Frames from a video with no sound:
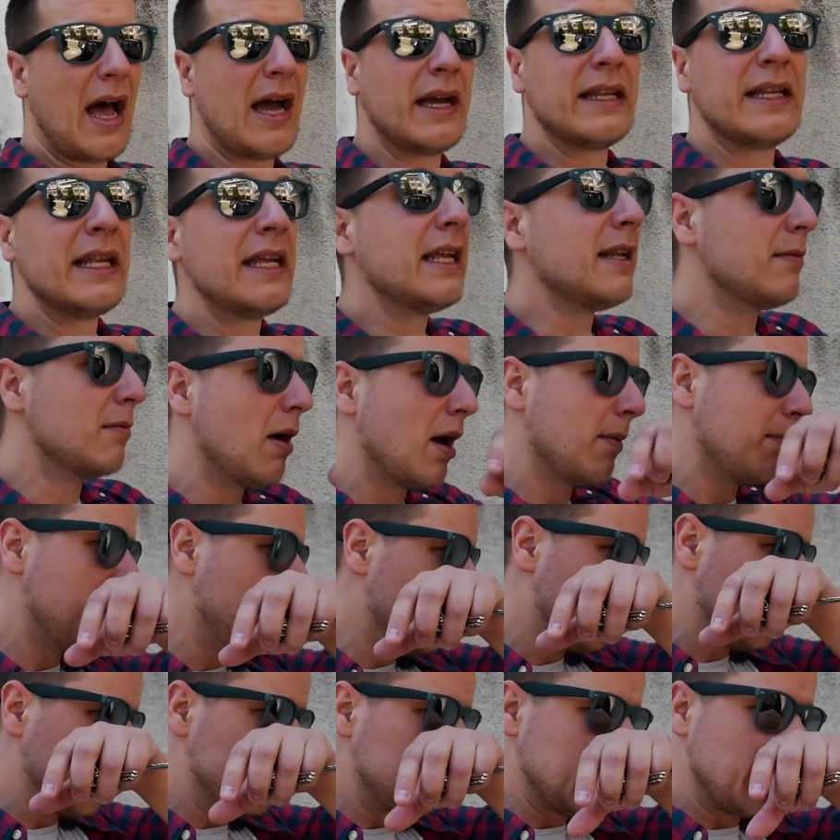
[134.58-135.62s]
I need my
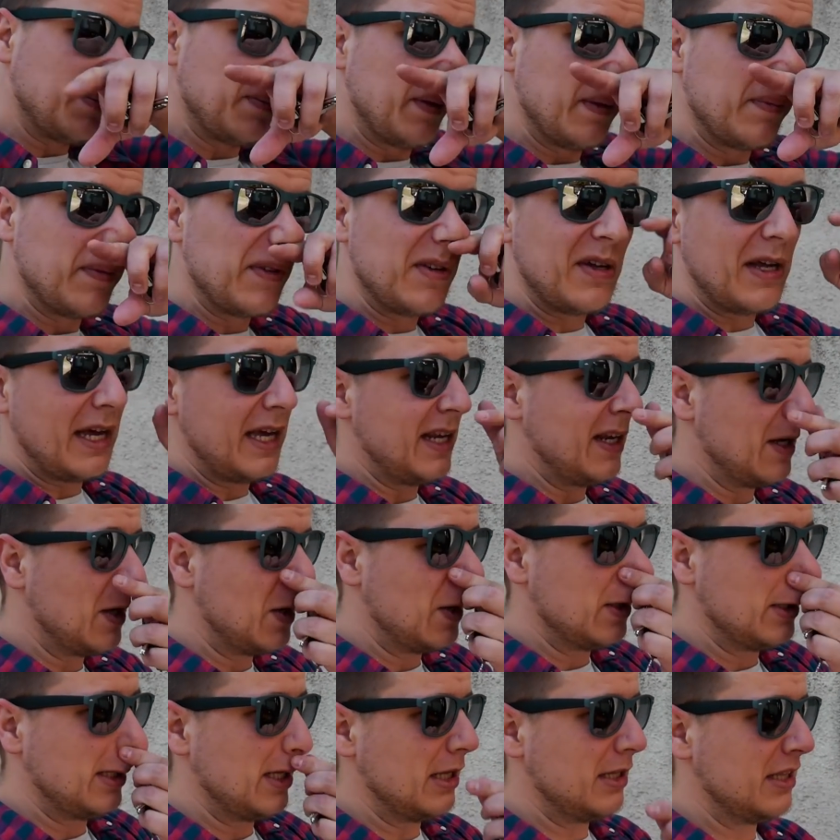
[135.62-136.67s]
mirror. Some people I
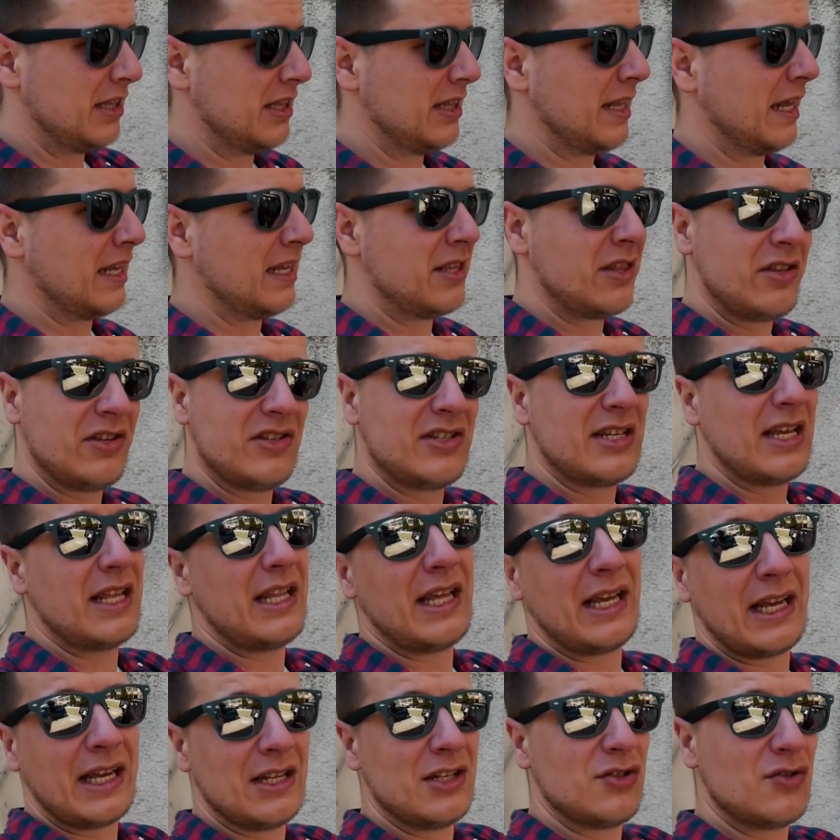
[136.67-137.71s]
know that they say
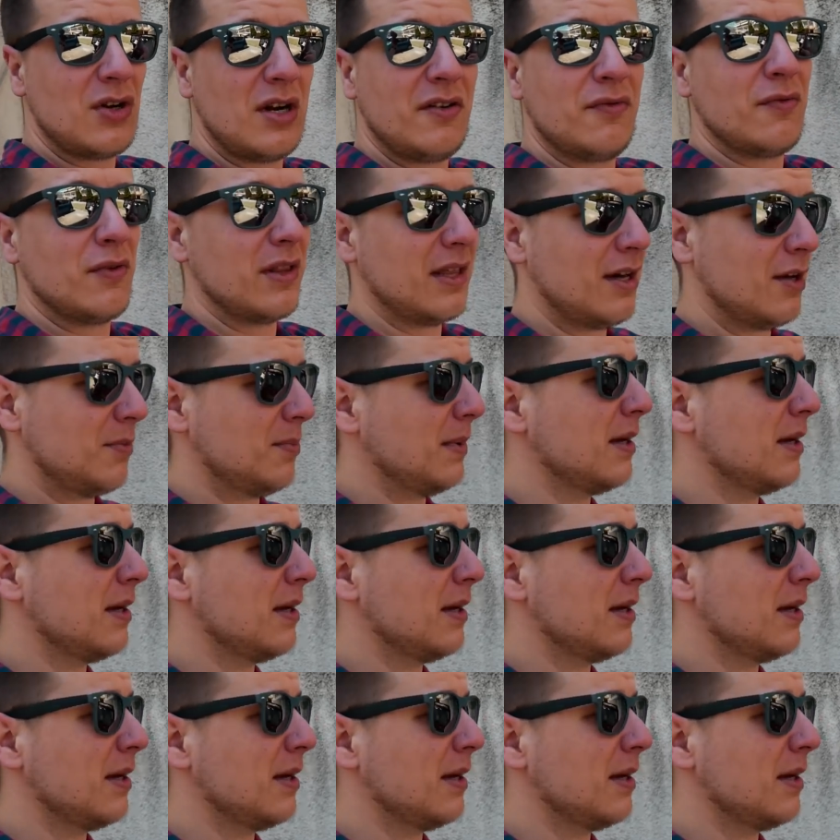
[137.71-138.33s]
they can drive without